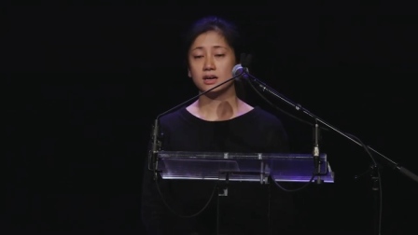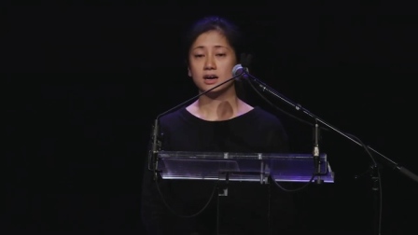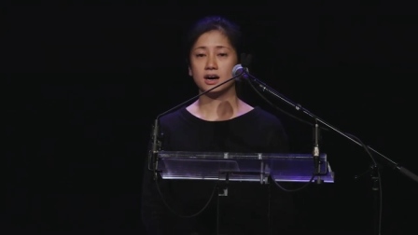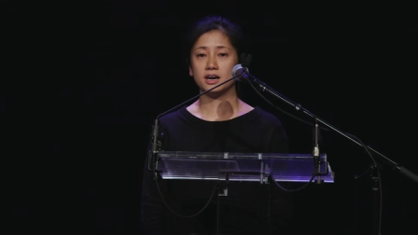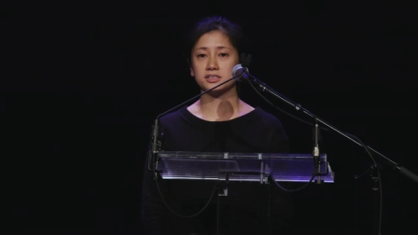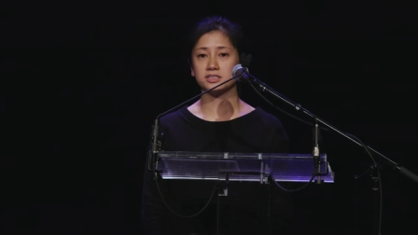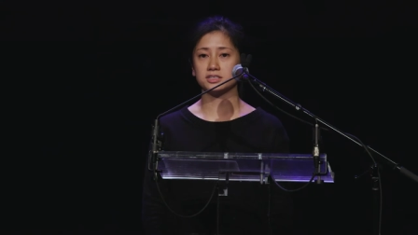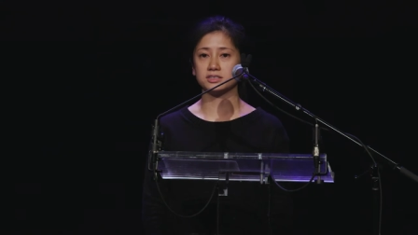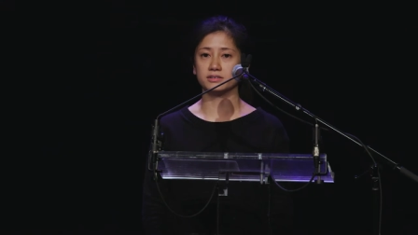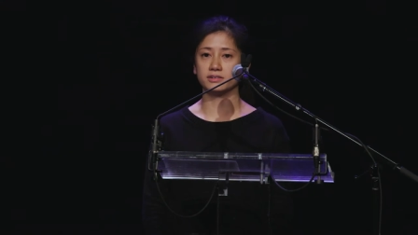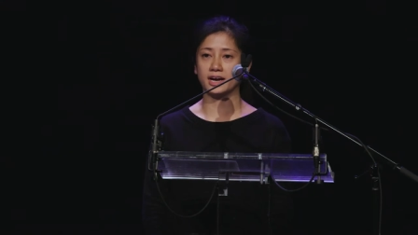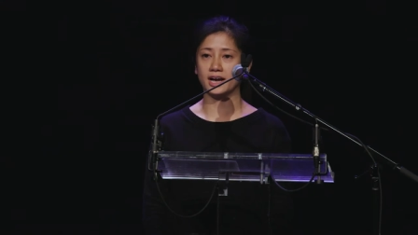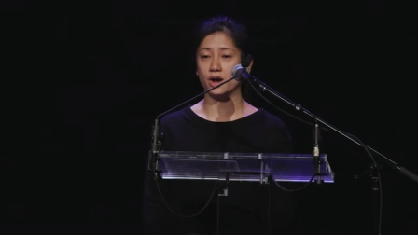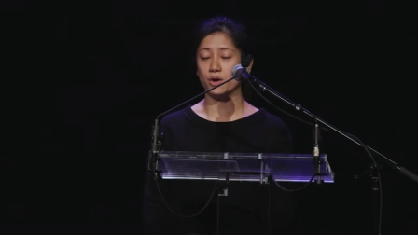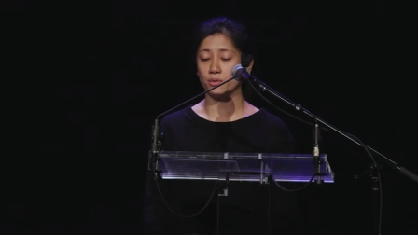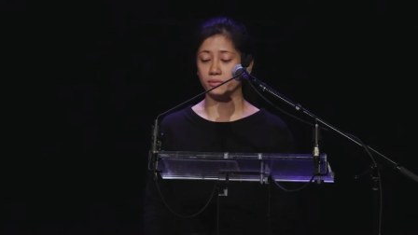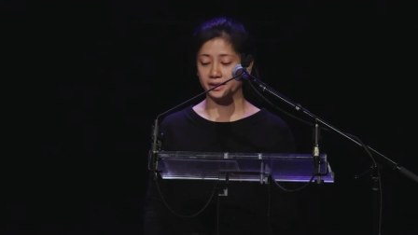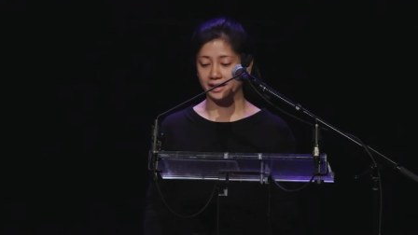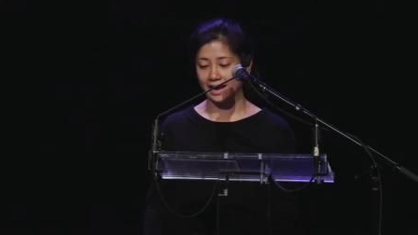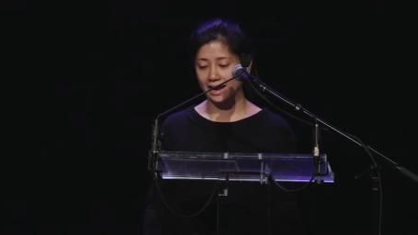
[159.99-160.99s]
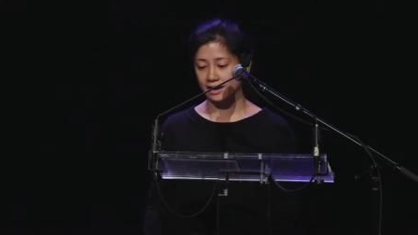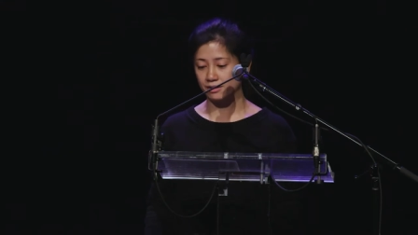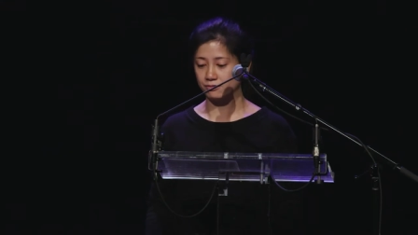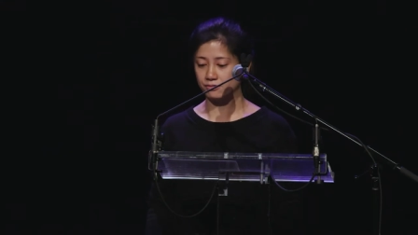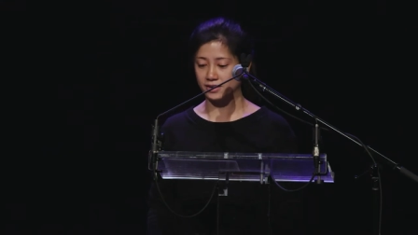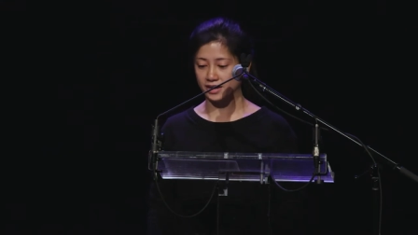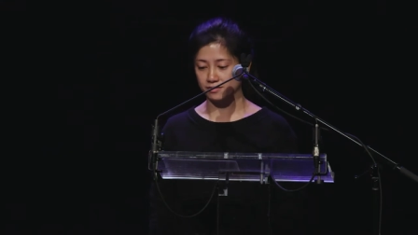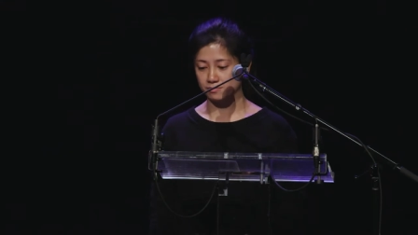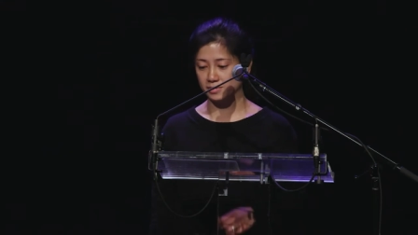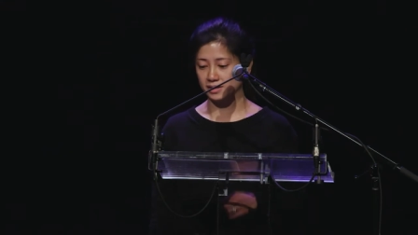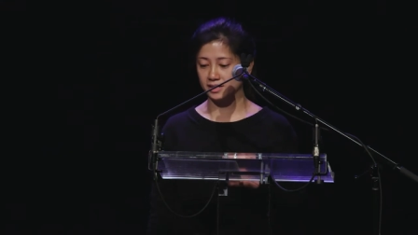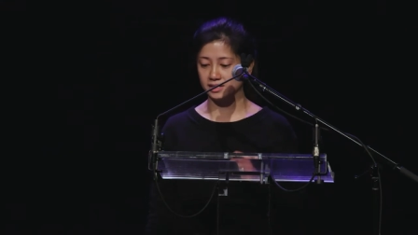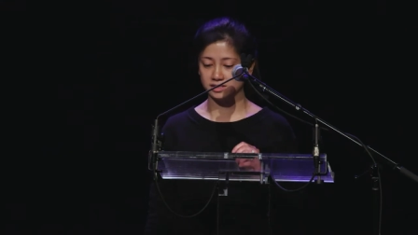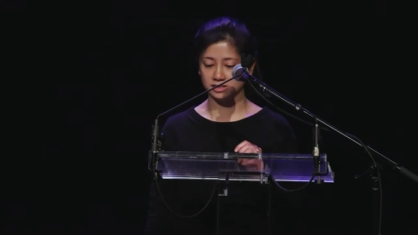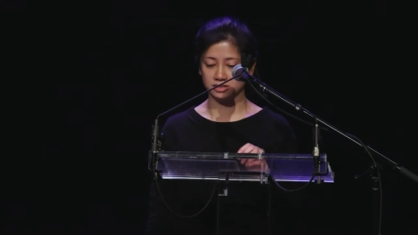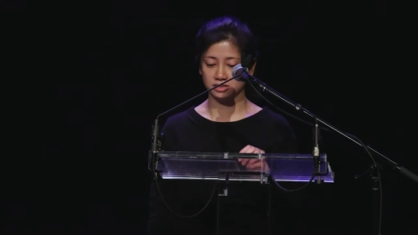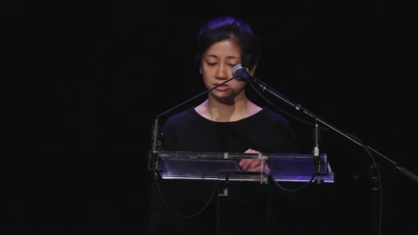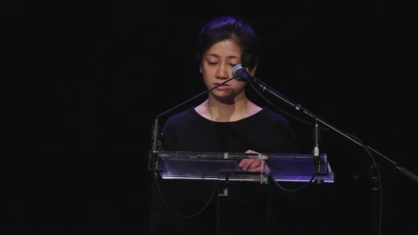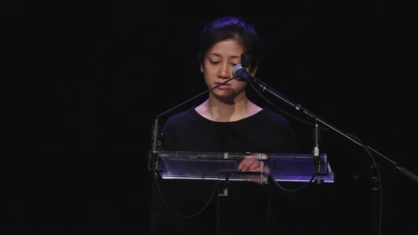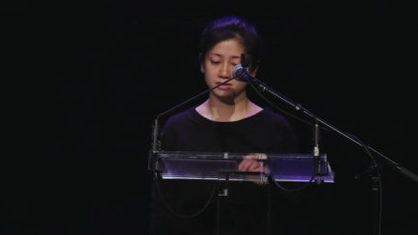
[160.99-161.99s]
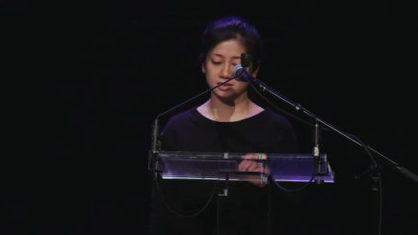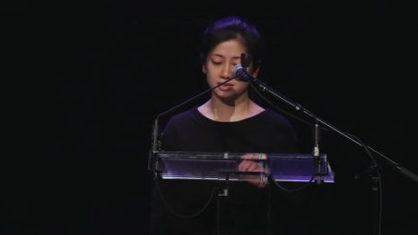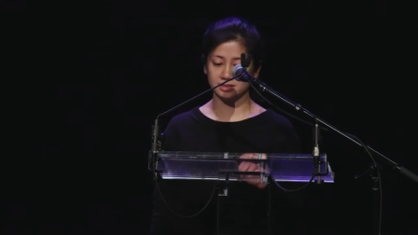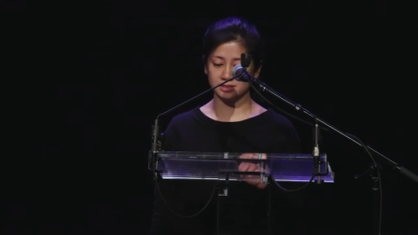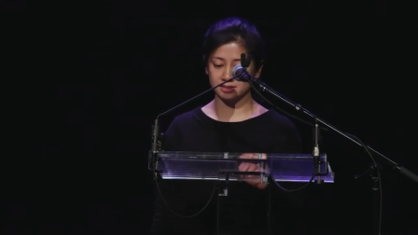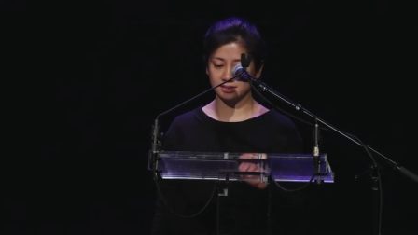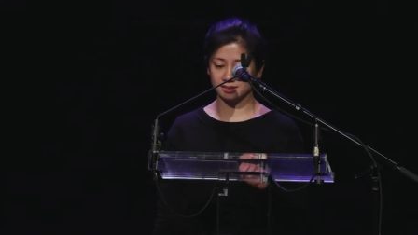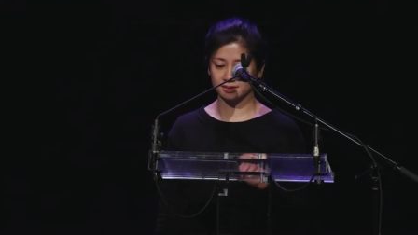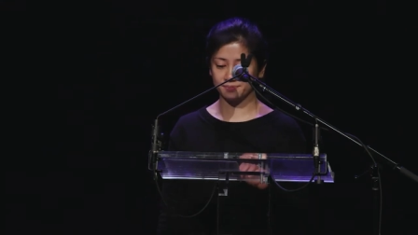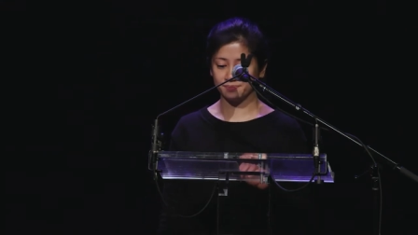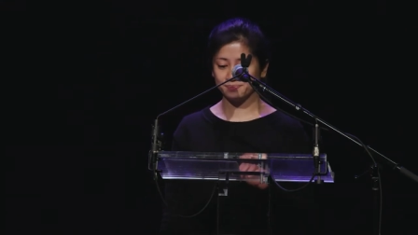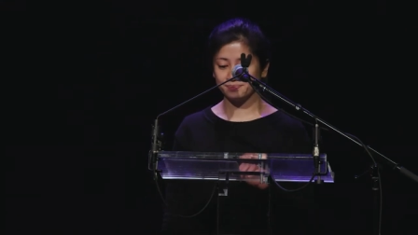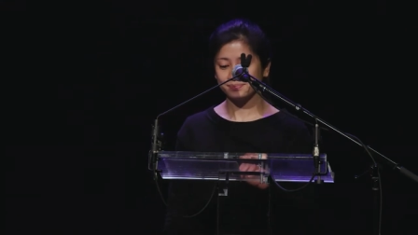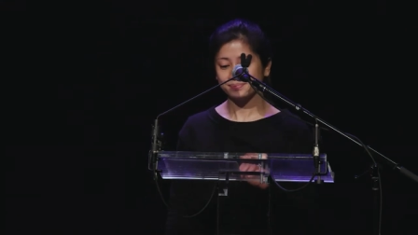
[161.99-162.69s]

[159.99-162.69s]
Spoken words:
Also, I only have 5 minutes to do this.